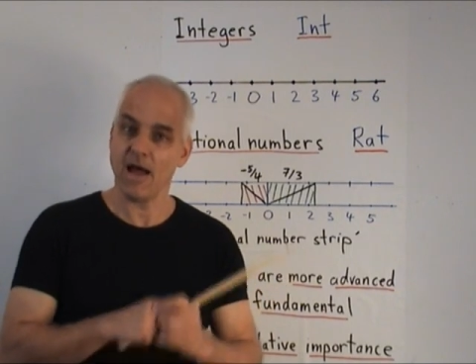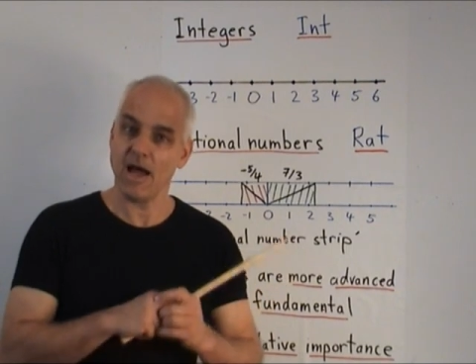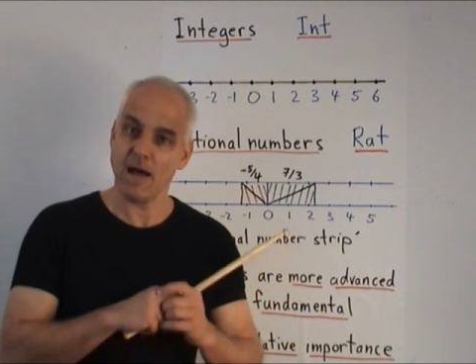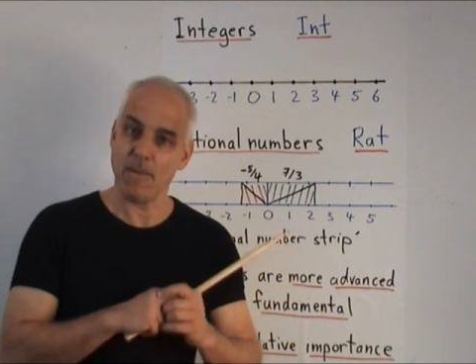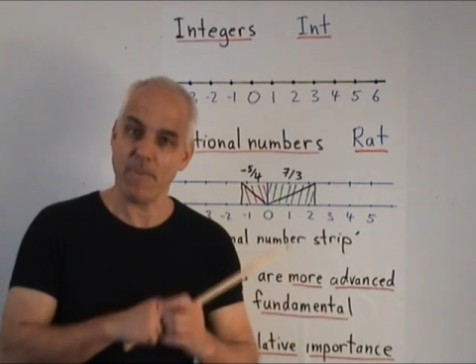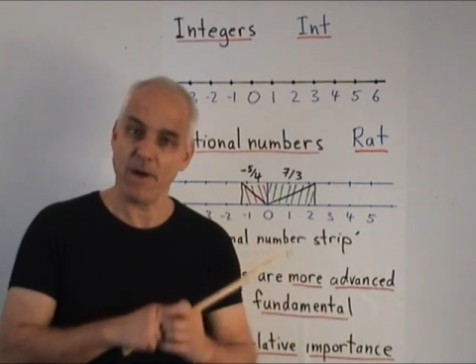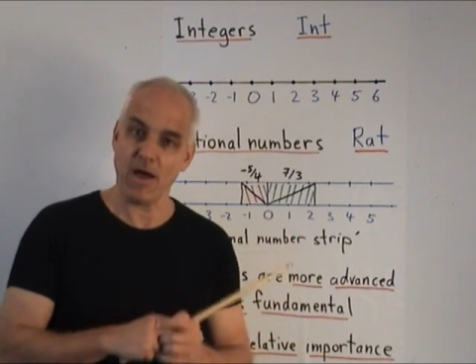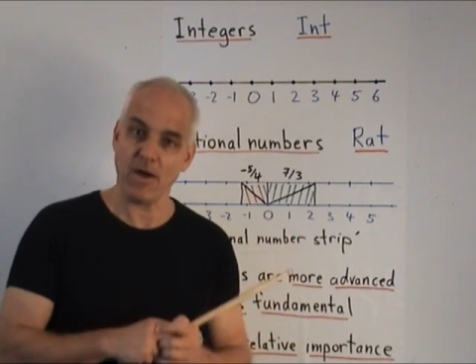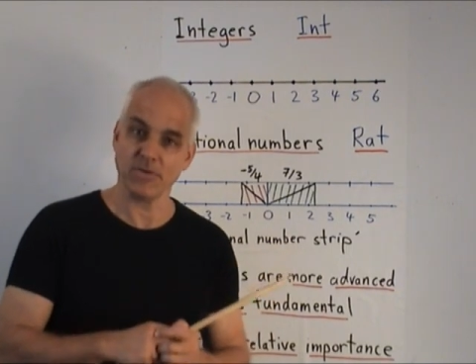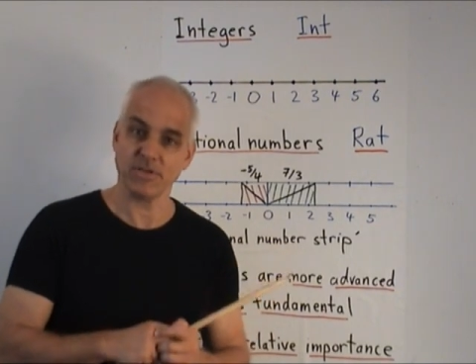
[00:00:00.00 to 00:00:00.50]

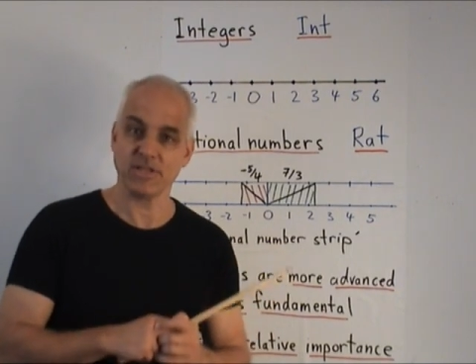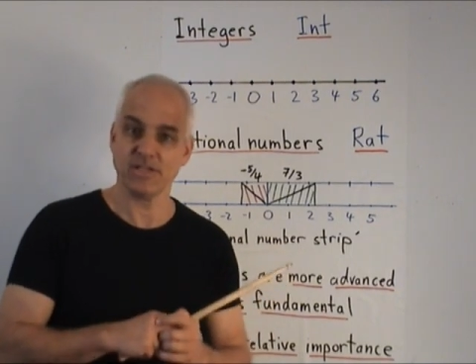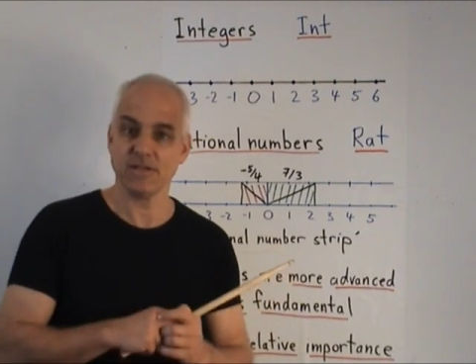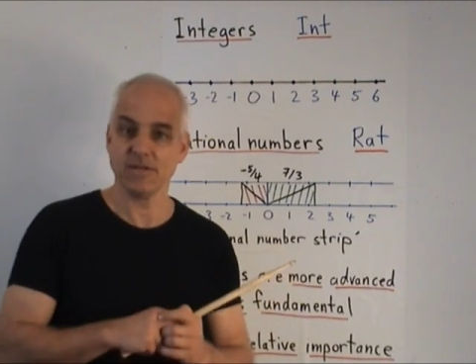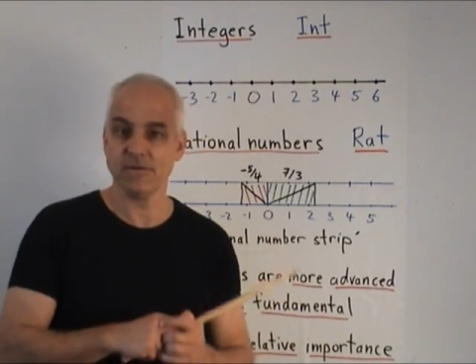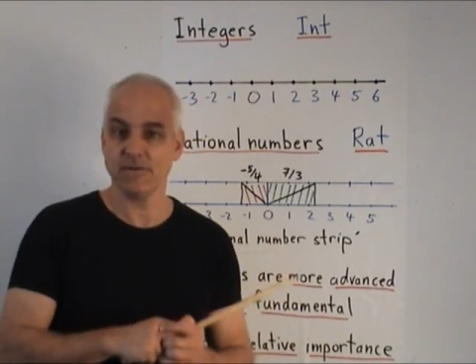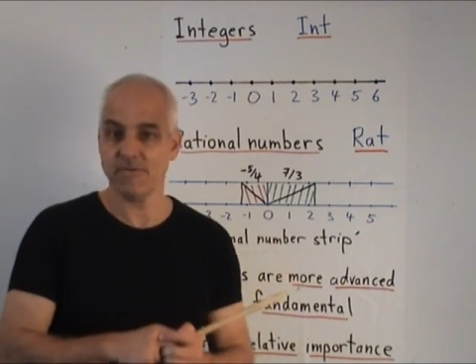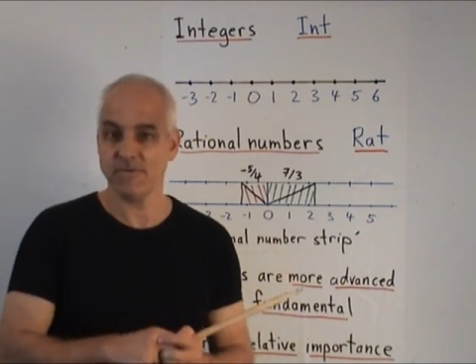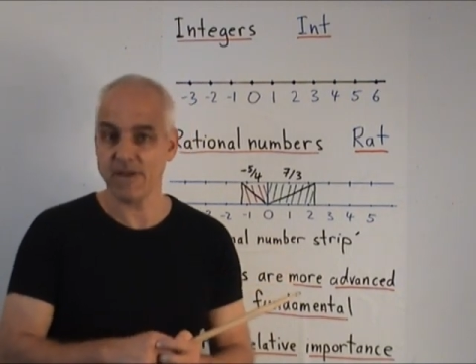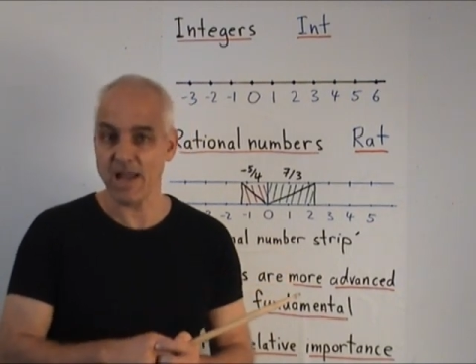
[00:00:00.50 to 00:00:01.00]
about
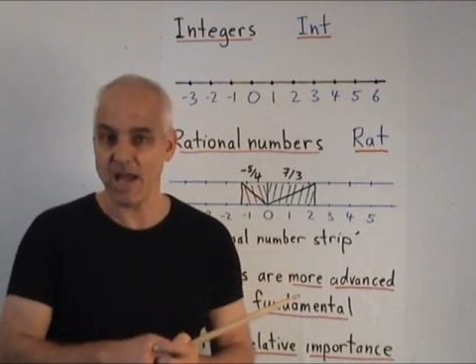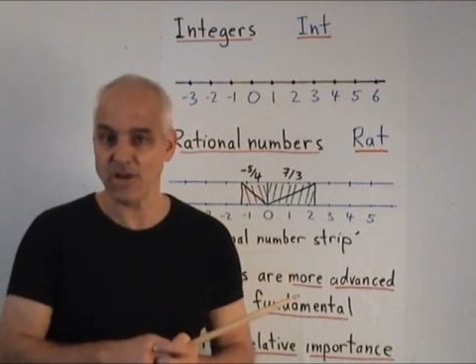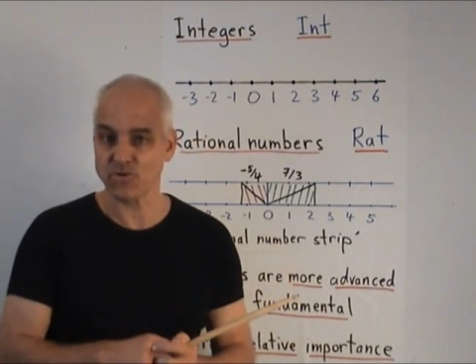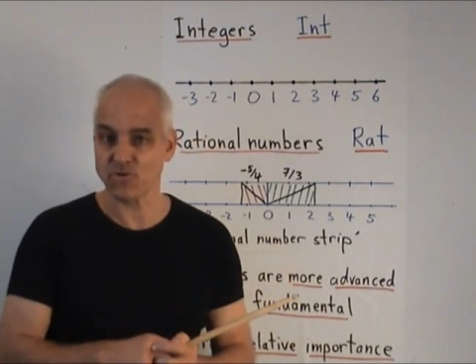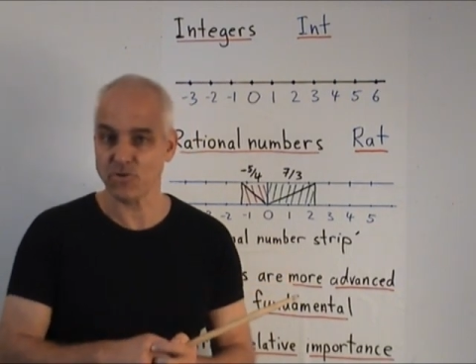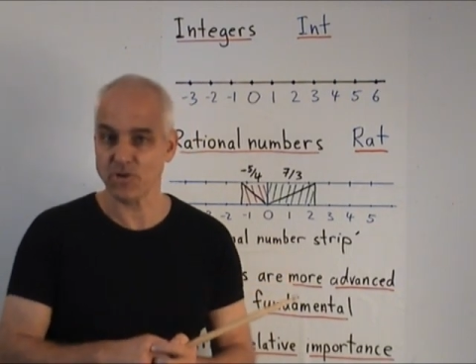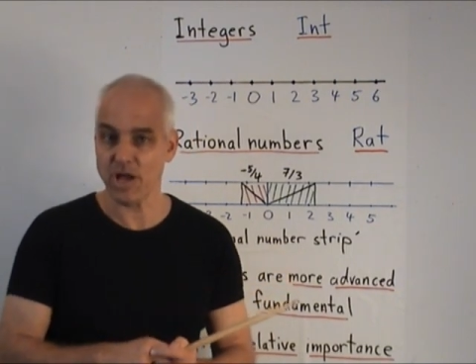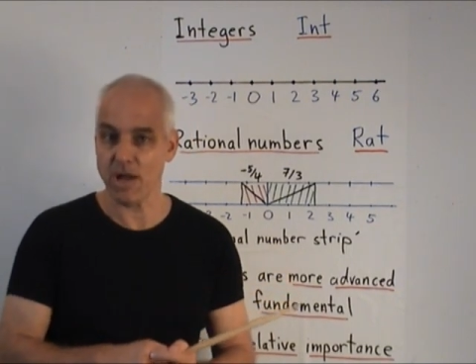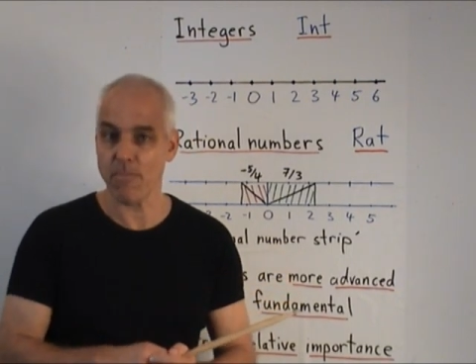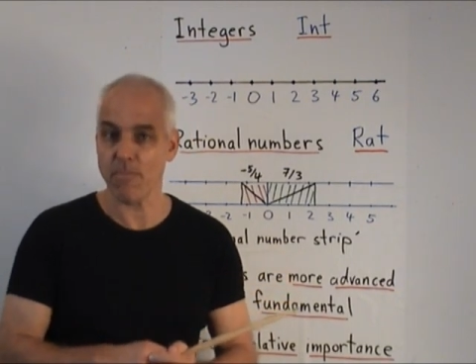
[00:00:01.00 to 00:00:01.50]

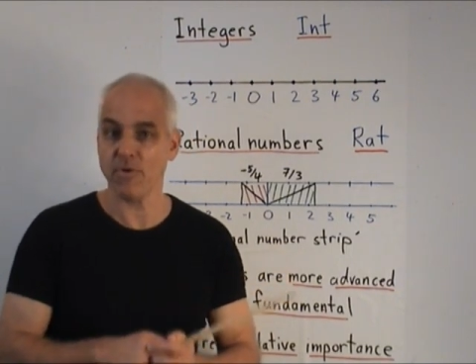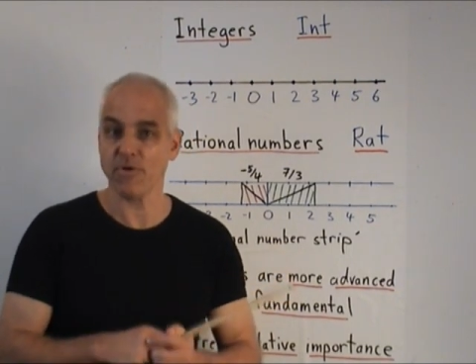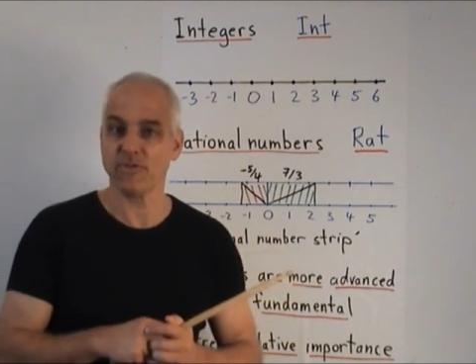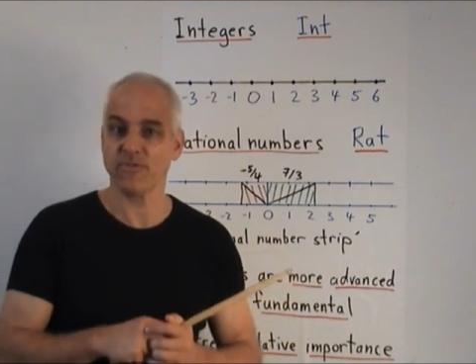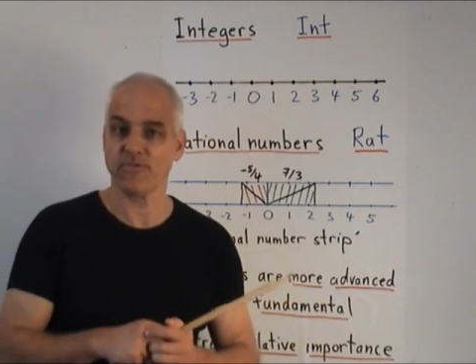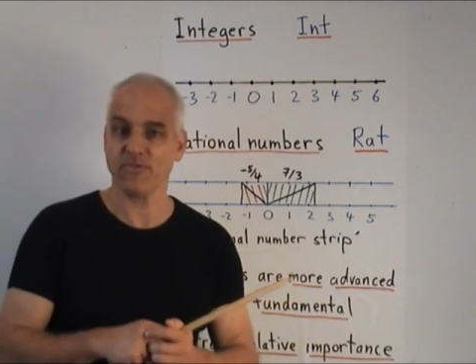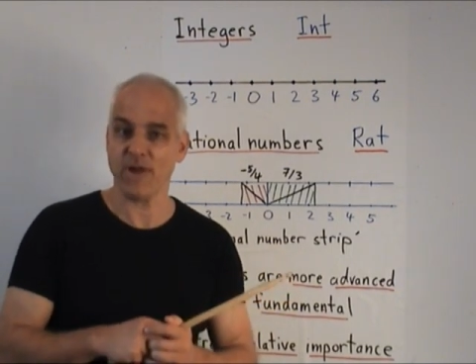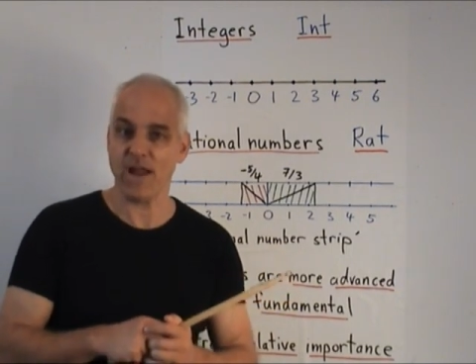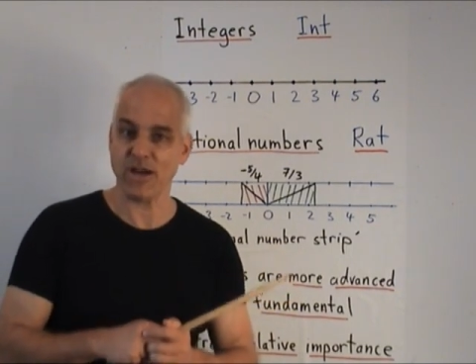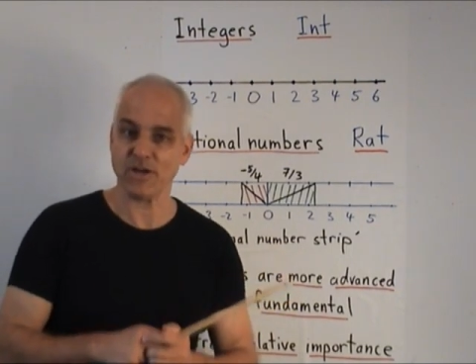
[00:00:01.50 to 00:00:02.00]
natural
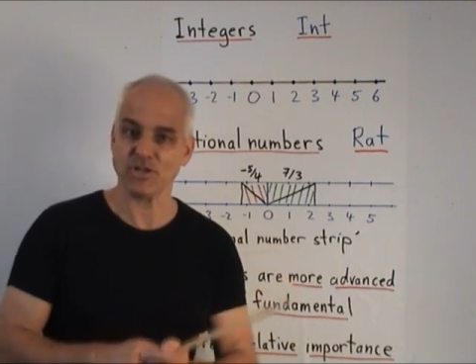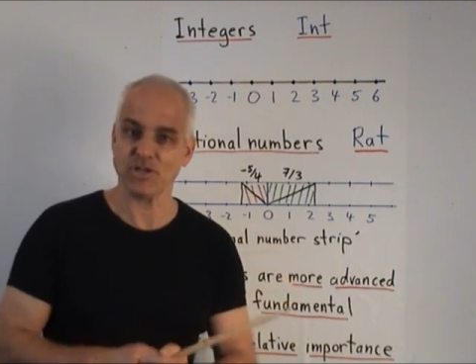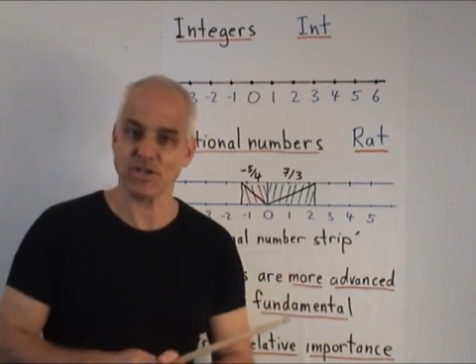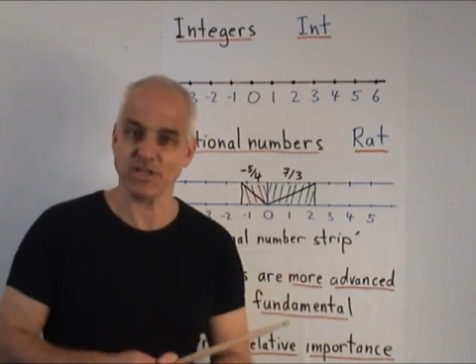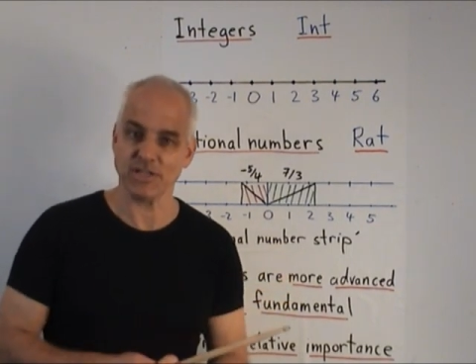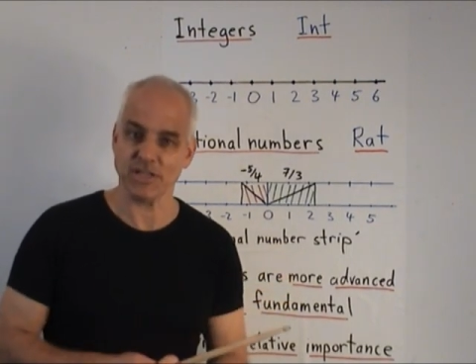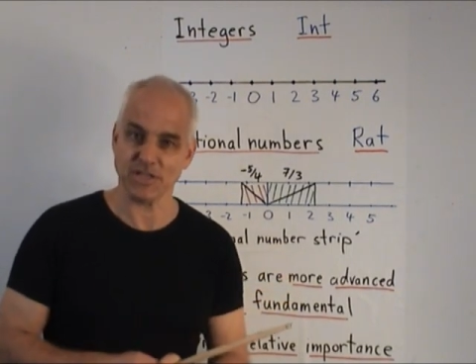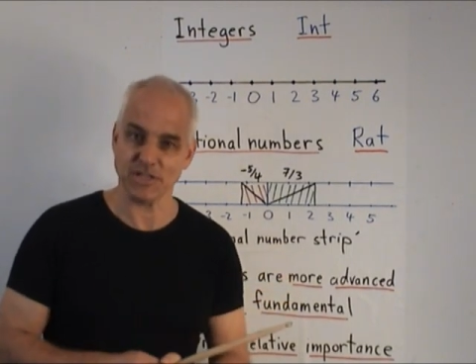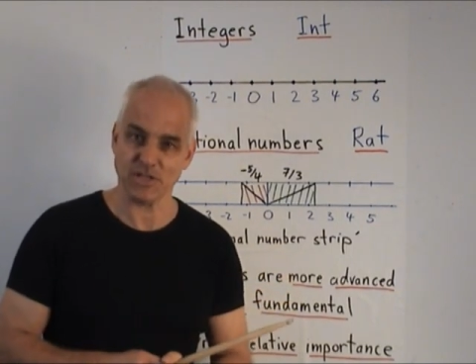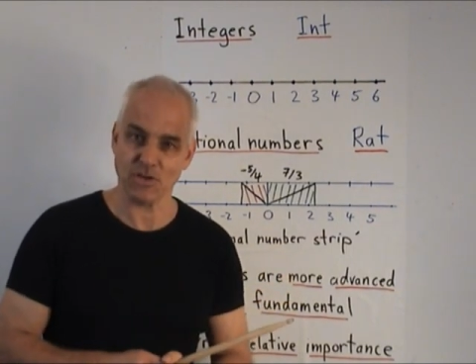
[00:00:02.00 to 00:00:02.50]
numbers,
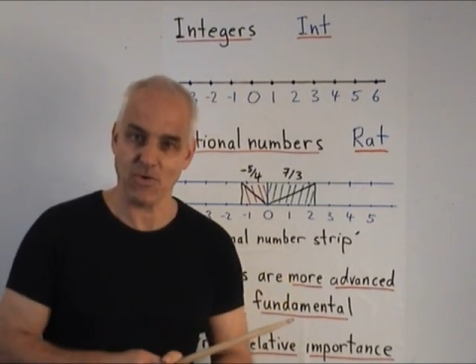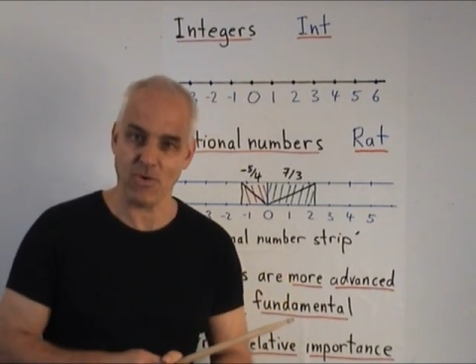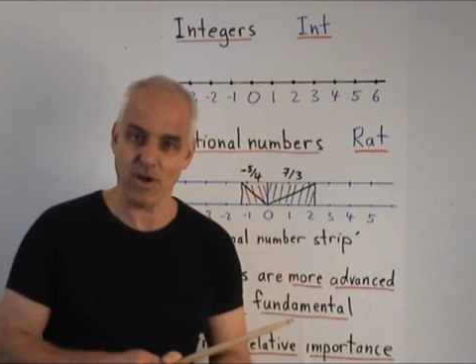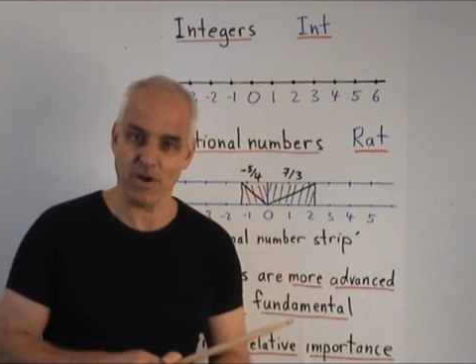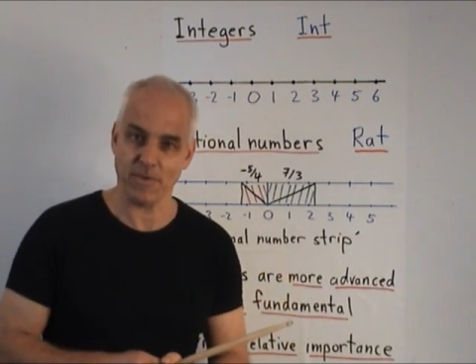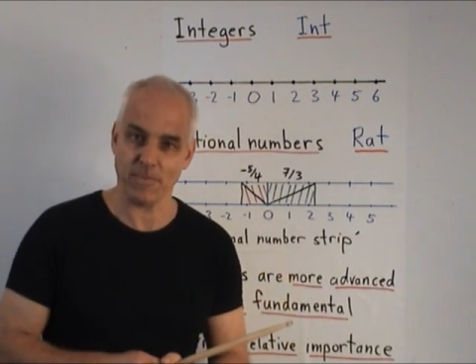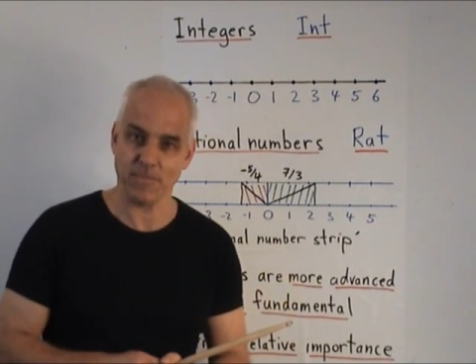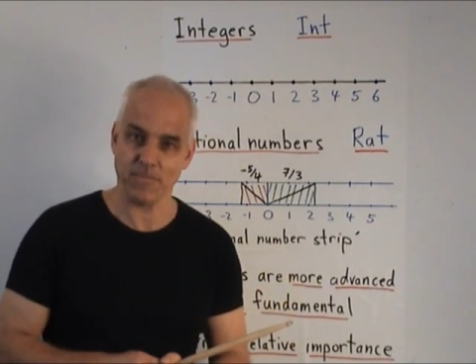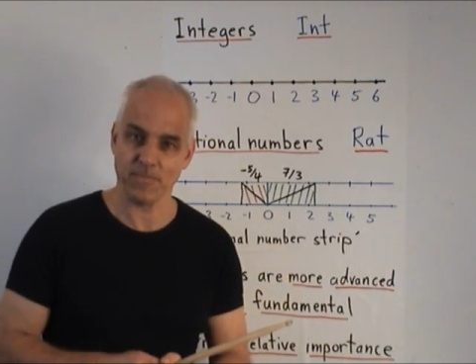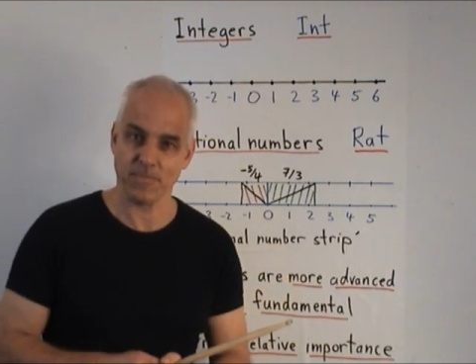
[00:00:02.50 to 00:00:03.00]
fractions, and so on.